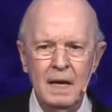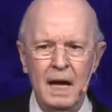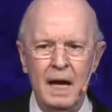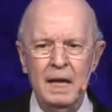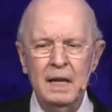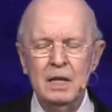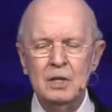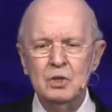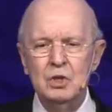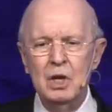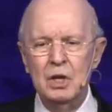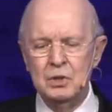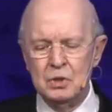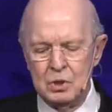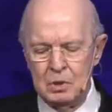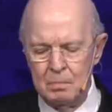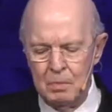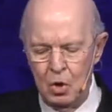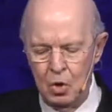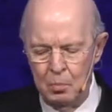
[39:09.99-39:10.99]
And in
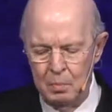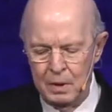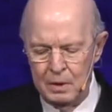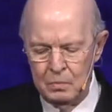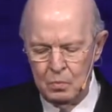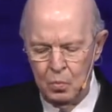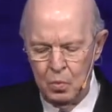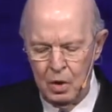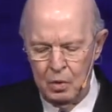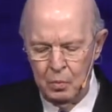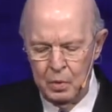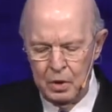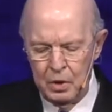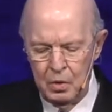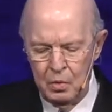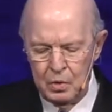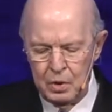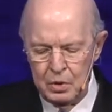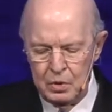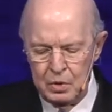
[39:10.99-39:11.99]
just a moment, what we're
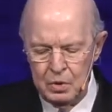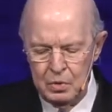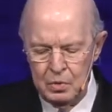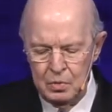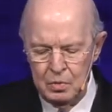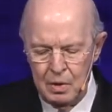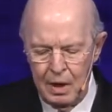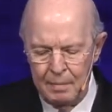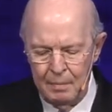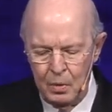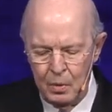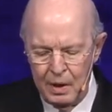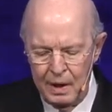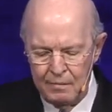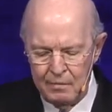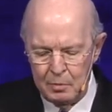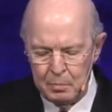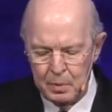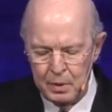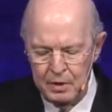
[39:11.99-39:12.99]
going to do, I'm going to
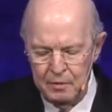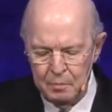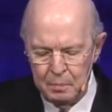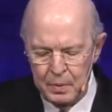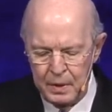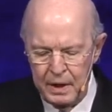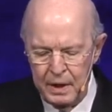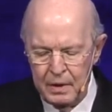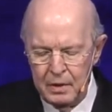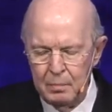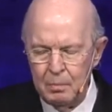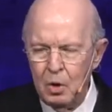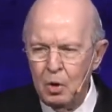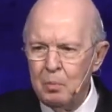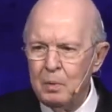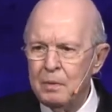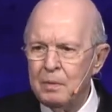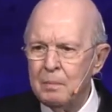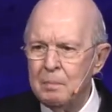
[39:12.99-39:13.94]
have a brief prayer in a moment.